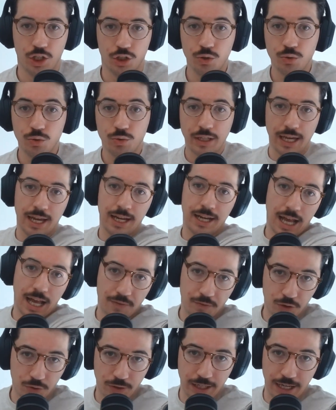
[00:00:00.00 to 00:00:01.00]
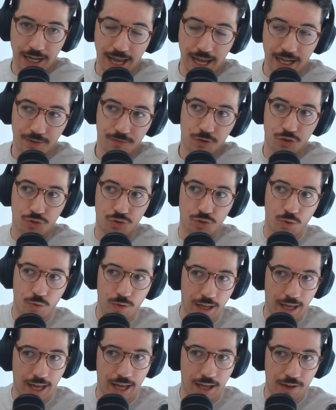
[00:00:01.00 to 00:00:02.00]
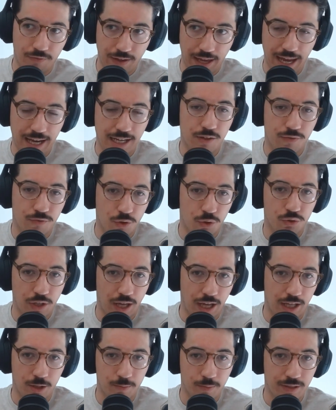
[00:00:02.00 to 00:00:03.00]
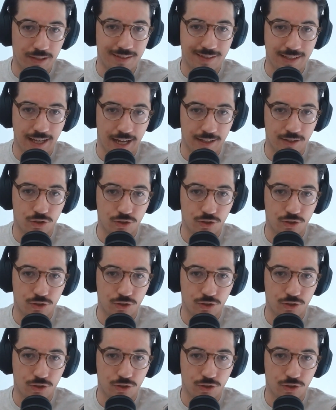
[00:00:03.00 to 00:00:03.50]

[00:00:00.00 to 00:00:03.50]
You can't have a great ad if you don't have any of those elements yet.